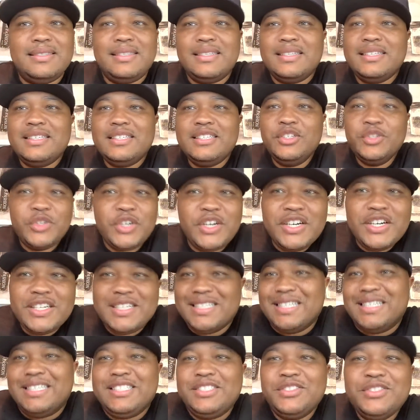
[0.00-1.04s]
you
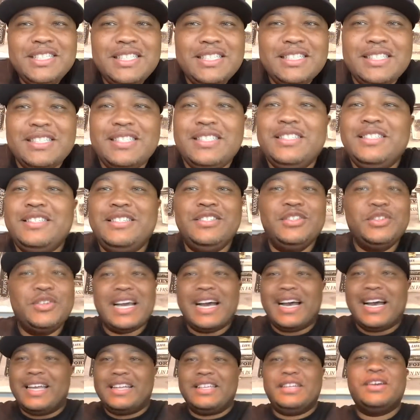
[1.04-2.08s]
good. You
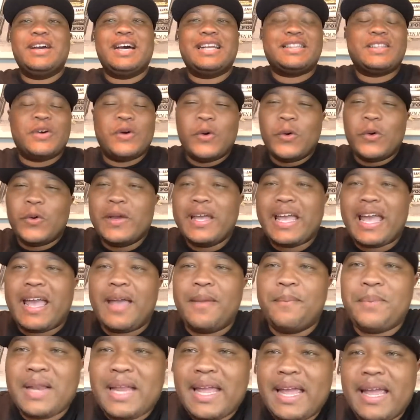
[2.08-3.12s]
got the whole
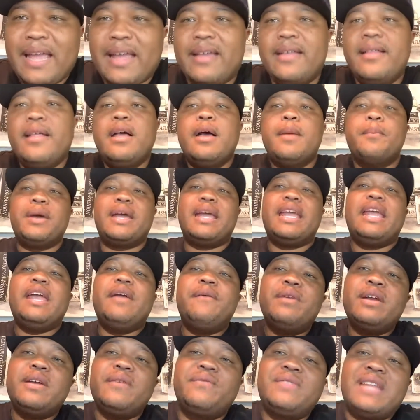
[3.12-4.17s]
game plan. But
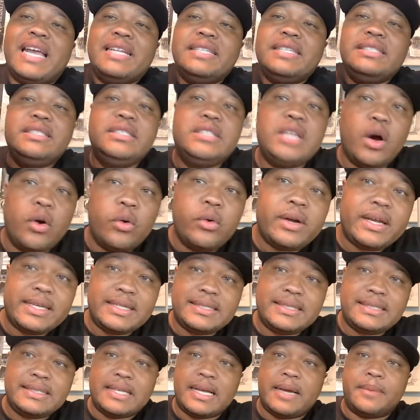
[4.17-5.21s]
even if they don't
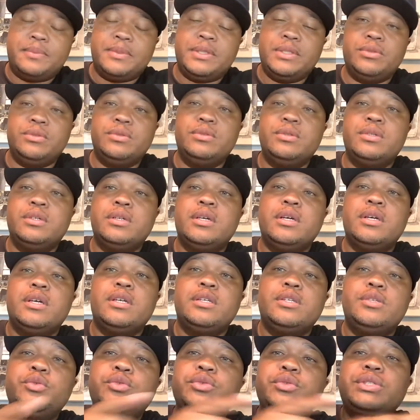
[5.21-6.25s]
accept you,
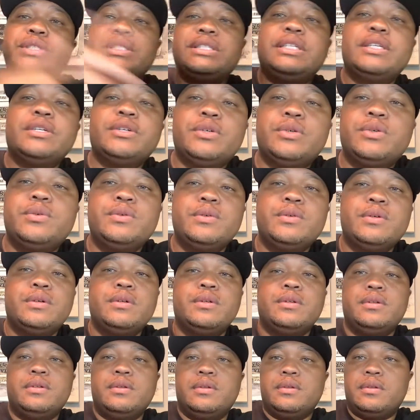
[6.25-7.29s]
you still
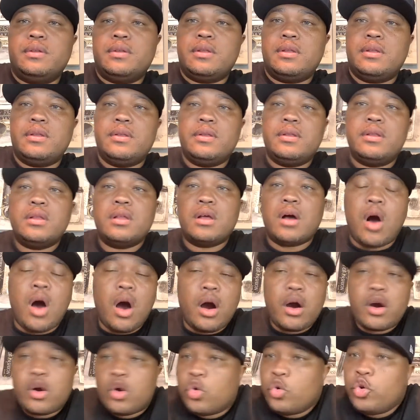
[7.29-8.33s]

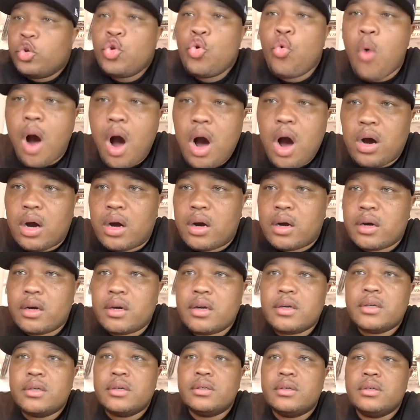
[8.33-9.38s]
are who you are.
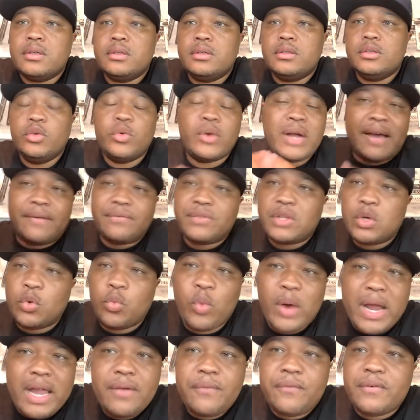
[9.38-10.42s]
You don't have to
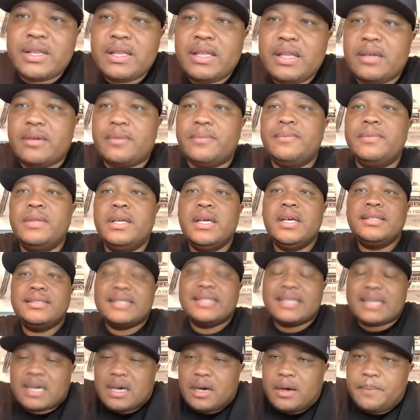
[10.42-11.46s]
wait for them to
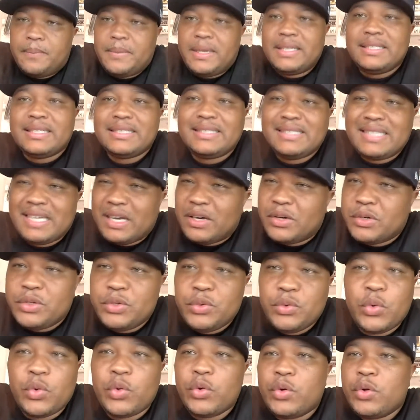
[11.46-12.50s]
come in to tell
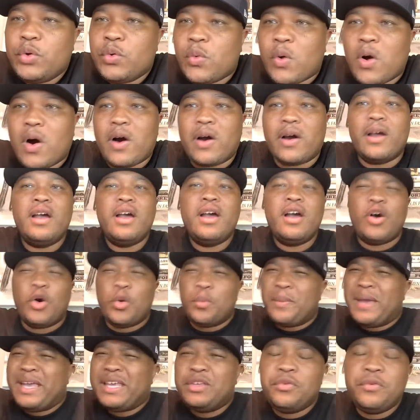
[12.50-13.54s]
you who you are or
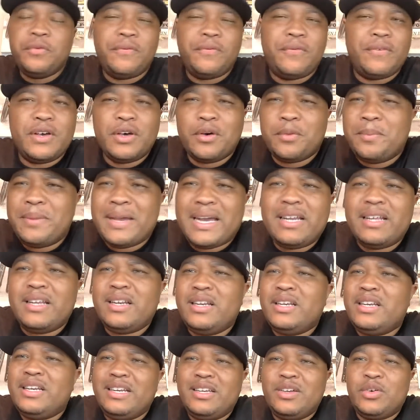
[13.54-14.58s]
make you feel better
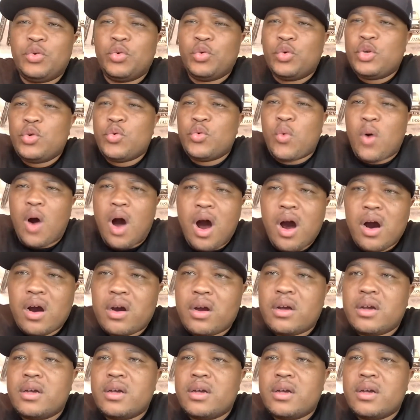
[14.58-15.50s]
than who you are.